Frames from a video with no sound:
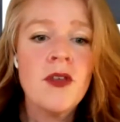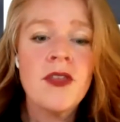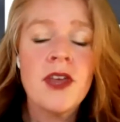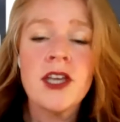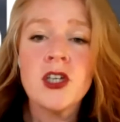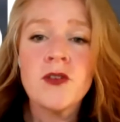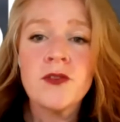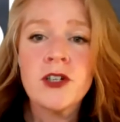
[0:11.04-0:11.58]

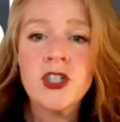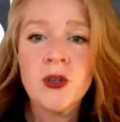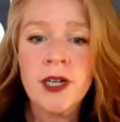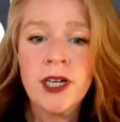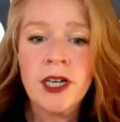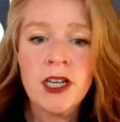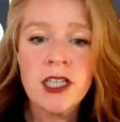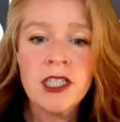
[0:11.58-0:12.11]
Thank you for
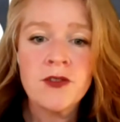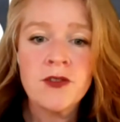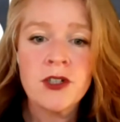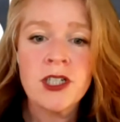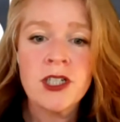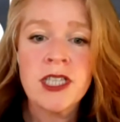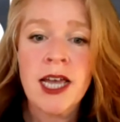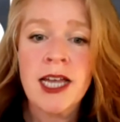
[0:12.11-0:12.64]
joining us
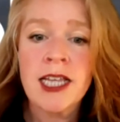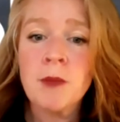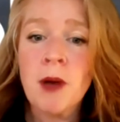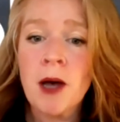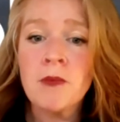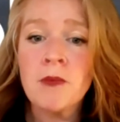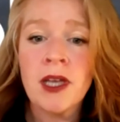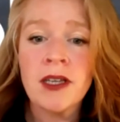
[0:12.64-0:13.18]
for Science
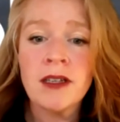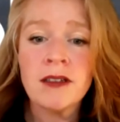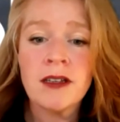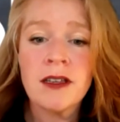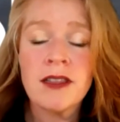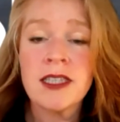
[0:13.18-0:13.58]
Pub Bing.